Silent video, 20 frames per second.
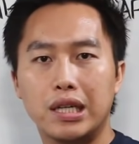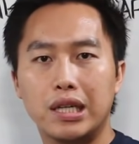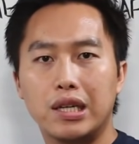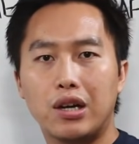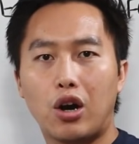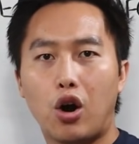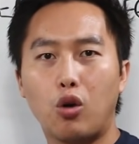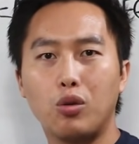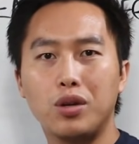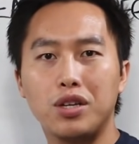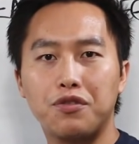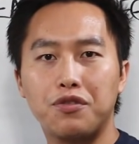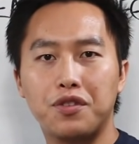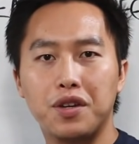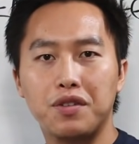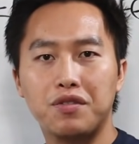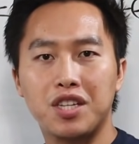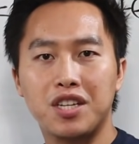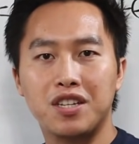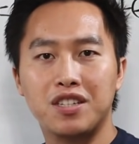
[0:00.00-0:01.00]
Only
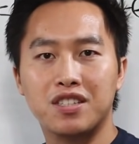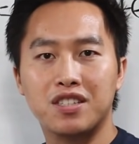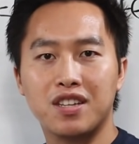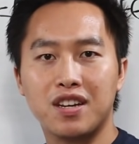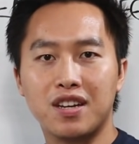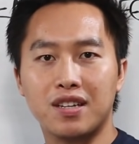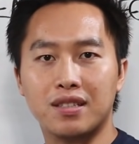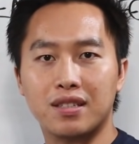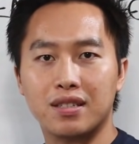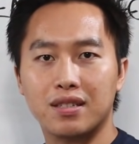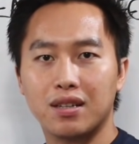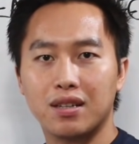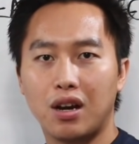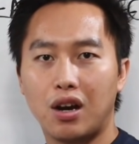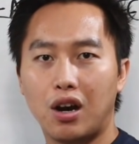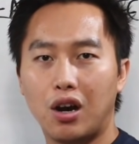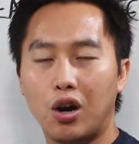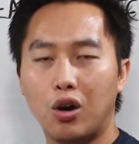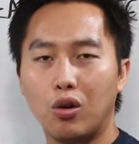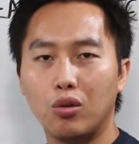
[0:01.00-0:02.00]
15 cents.
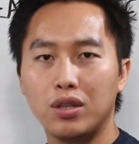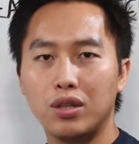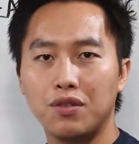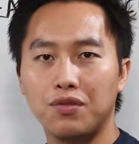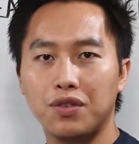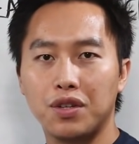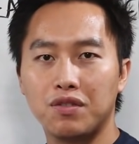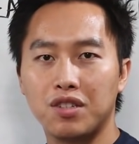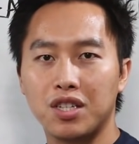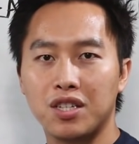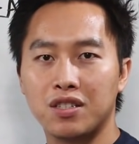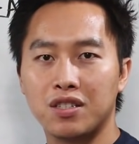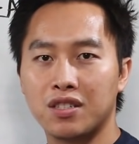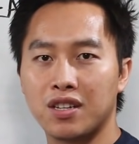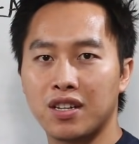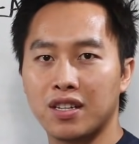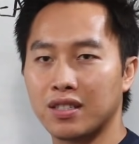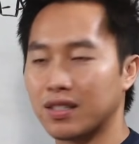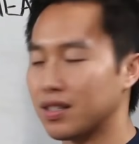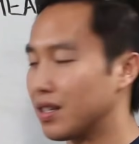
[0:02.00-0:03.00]
Only 15
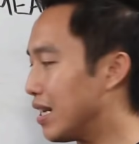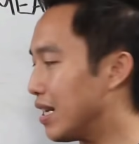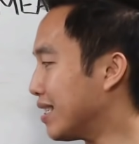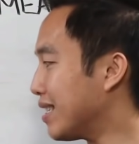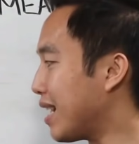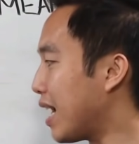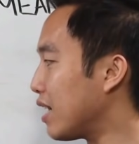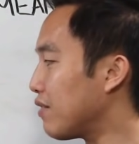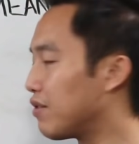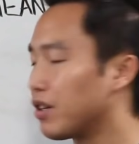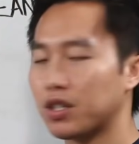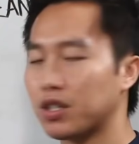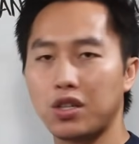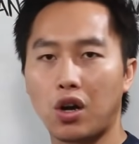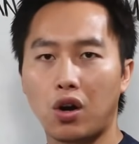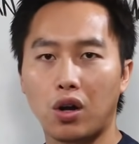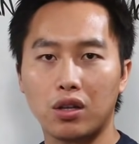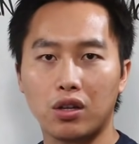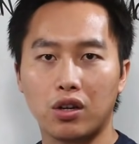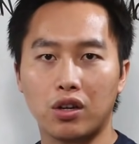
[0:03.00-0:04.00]
cents. It's not even
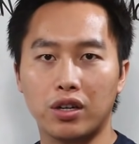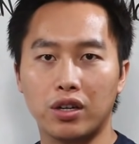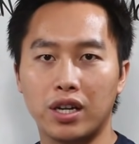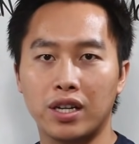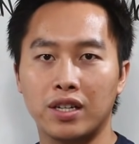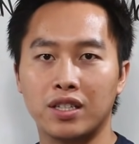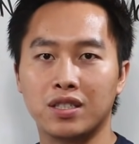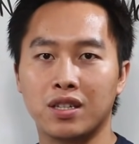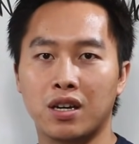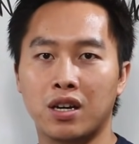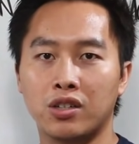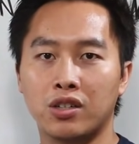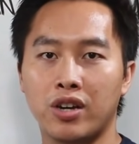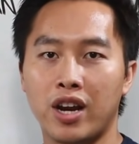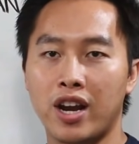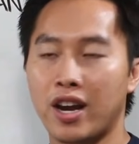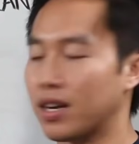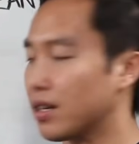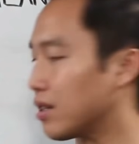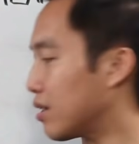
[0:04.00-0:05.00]
$1 and it's
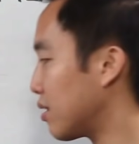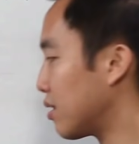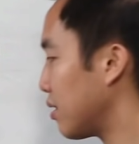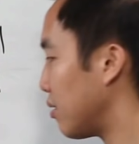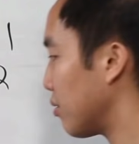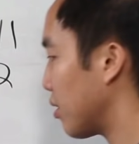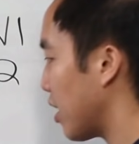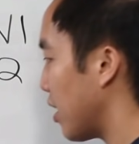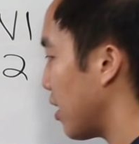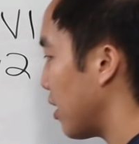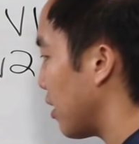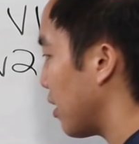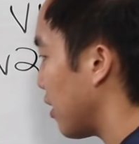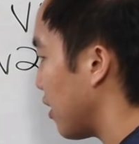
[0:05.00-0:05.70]
100x, okay?